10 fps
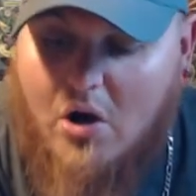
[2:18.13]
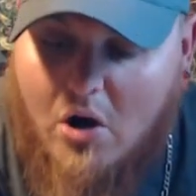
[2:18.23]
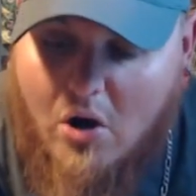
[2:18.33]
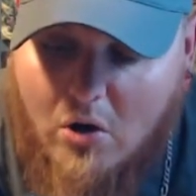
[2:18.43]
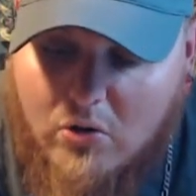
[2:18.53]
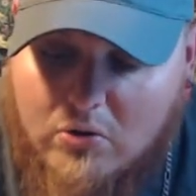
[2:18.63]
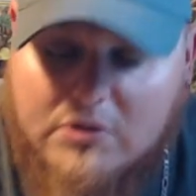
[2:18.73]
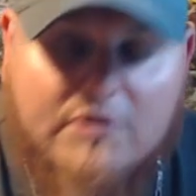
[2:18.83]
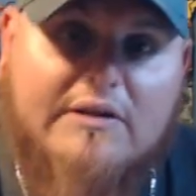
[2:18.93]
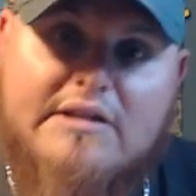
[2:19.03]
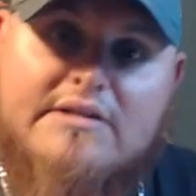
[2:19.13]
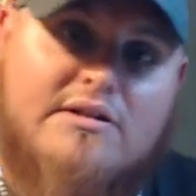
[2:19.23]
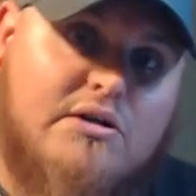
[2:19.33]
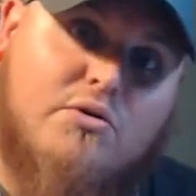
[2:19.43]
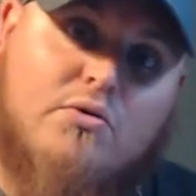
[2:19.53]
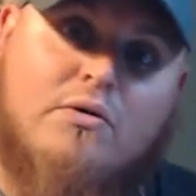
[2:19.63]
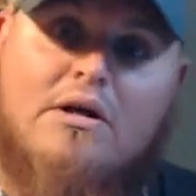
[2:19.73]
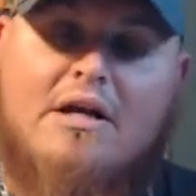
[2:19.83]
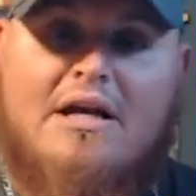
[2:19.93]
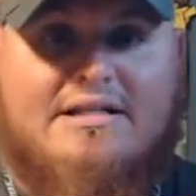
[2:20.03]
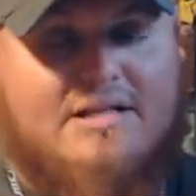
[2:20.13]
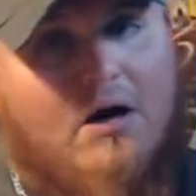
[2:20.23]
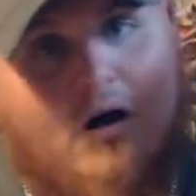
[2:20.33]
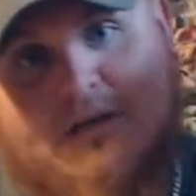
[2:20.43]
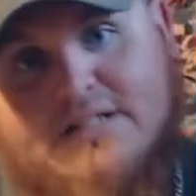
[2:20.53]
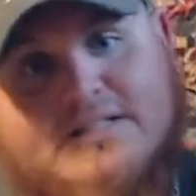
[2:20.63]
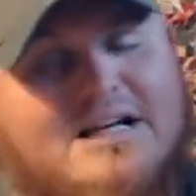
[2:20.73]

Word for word: all you need to do is comment